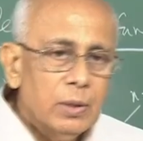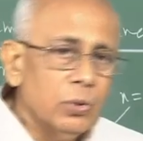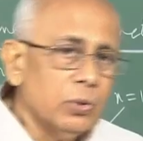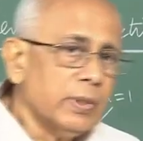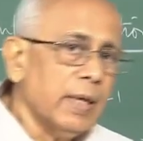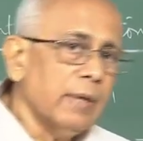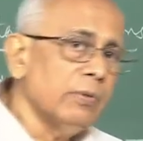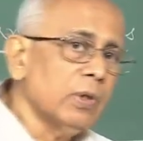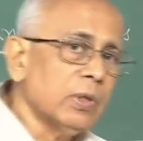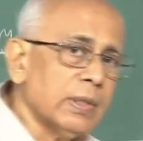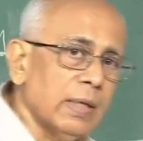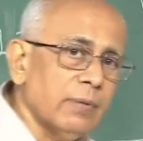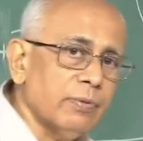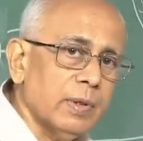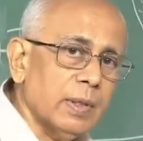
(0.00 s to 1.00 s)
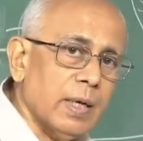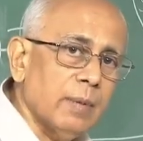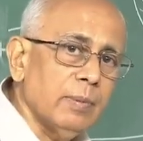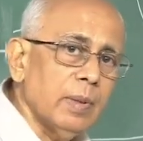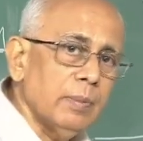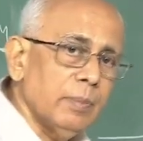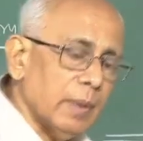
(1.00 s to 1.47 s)
you save yourself the
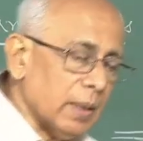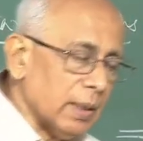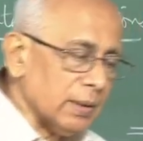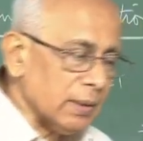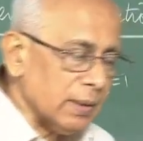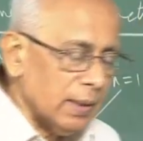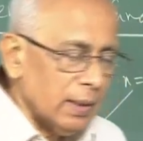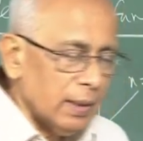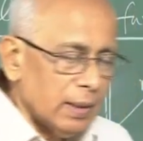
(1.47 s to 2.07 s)
trouble, because